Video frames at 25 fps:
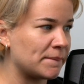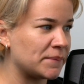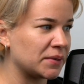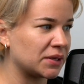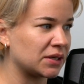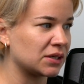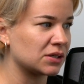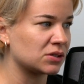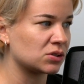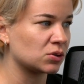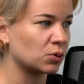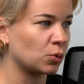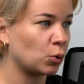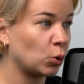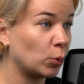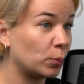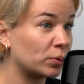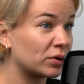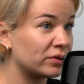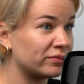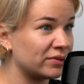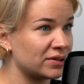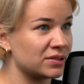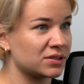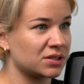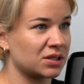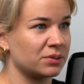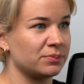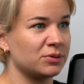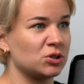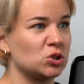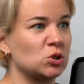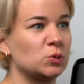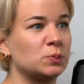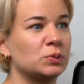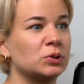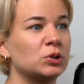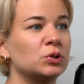because corporate events can
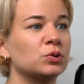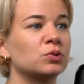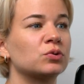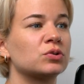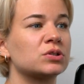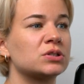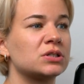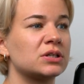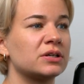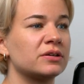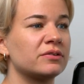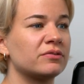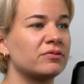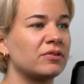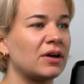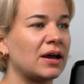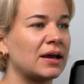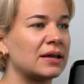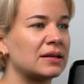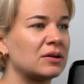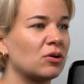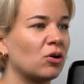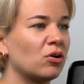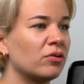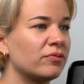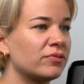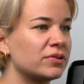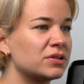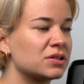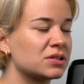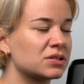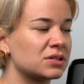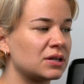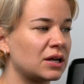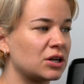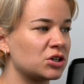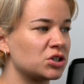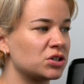be super lucrative and often
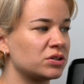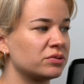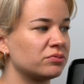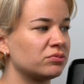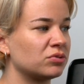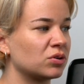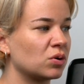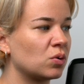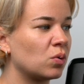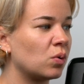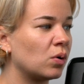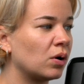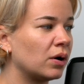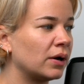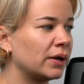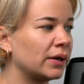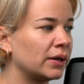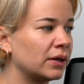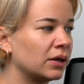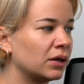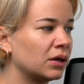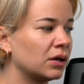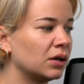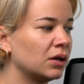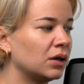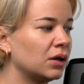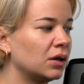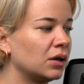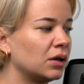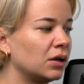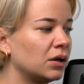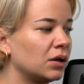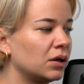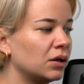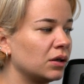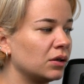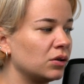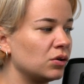doesn't actually require
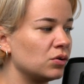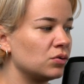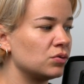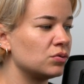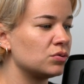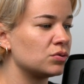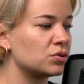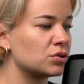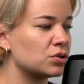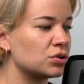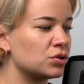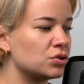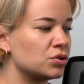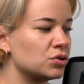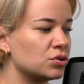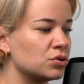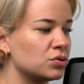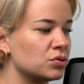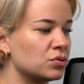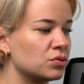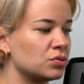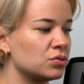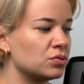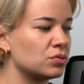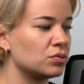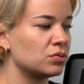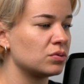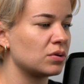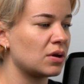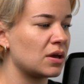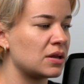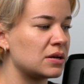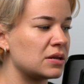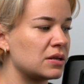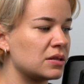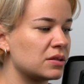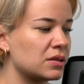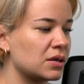you to do
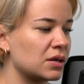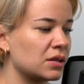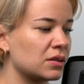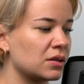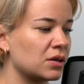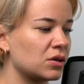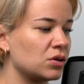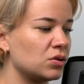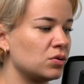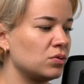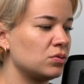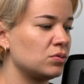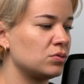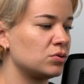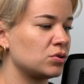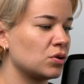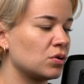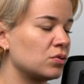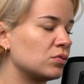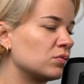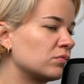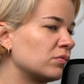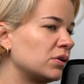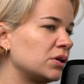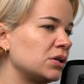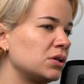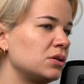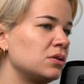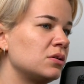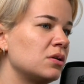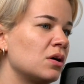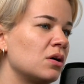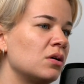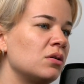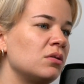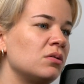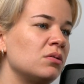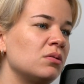anything that you don't already
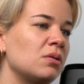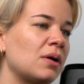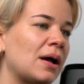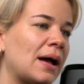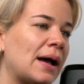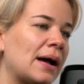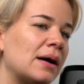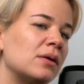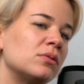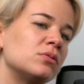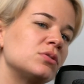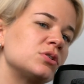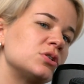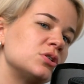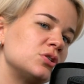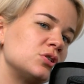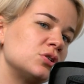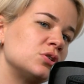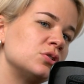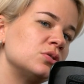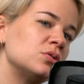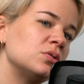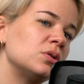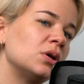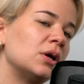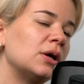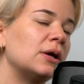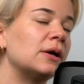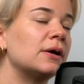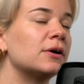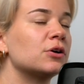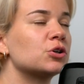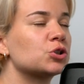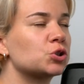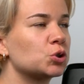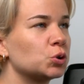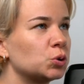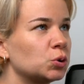know how to do.
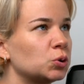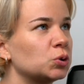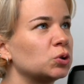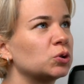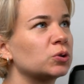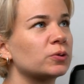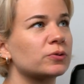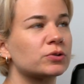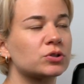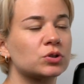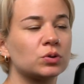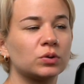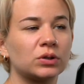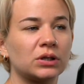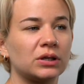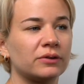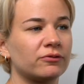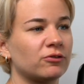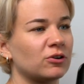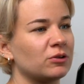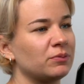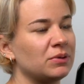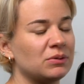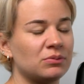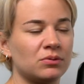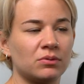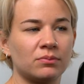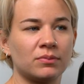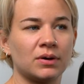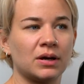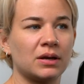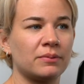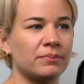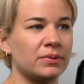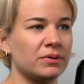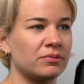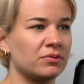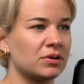Sure, talking in front of people
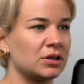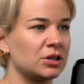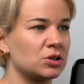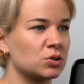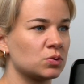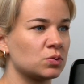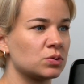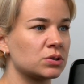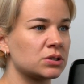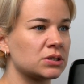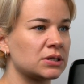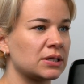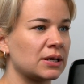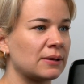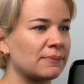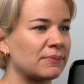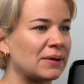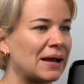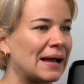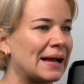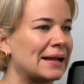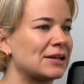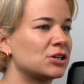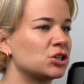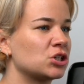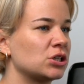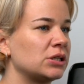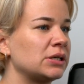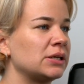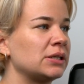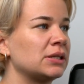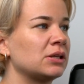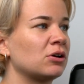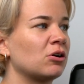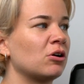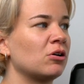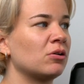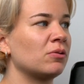might be really daunting, but
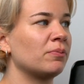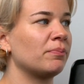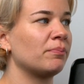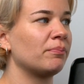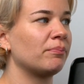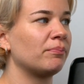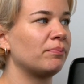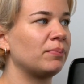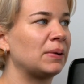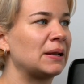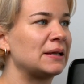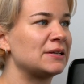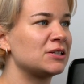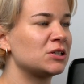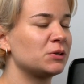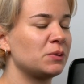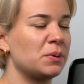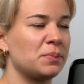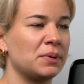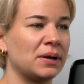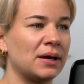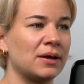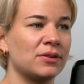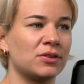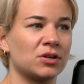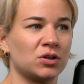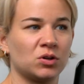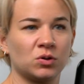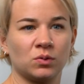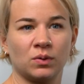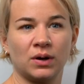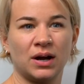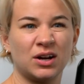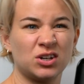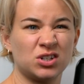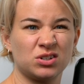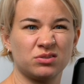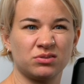actually there are plenty of people out there who
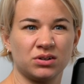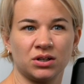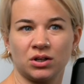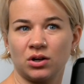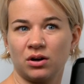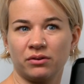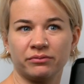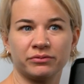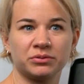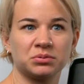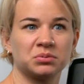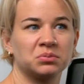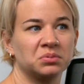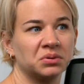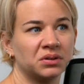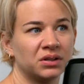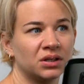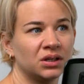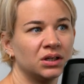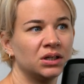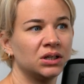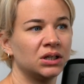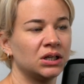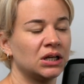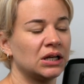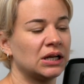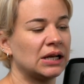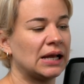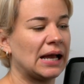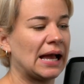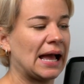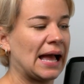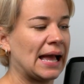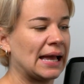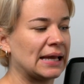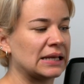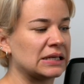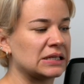are actually really comfortable with it.
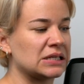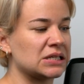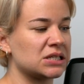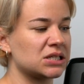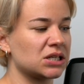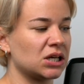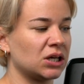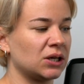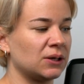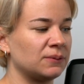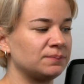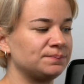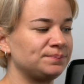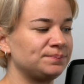And